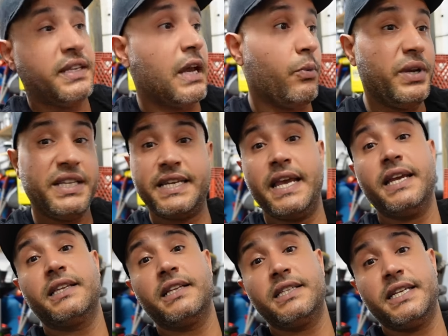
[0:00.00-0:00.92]
that we
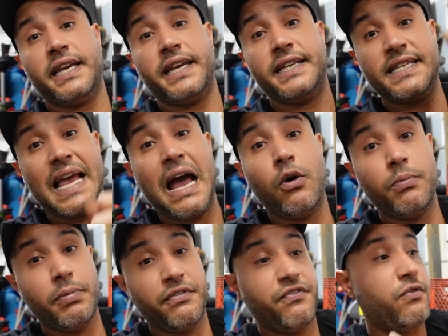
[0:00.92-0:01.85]
take the tickets
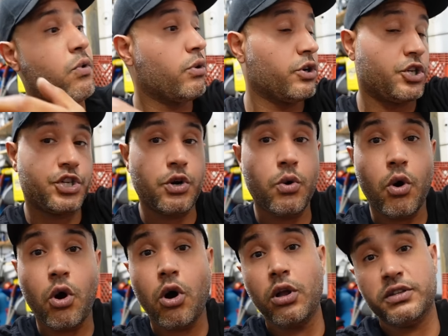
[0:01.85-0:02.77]
out before, show
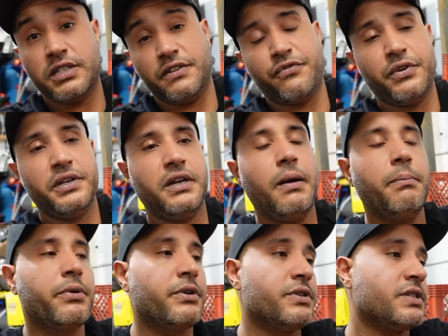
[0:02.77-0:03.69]
all different
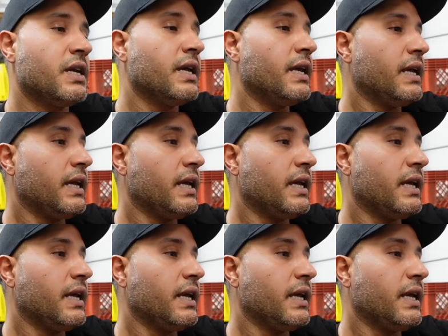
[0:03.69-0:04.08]
numbers.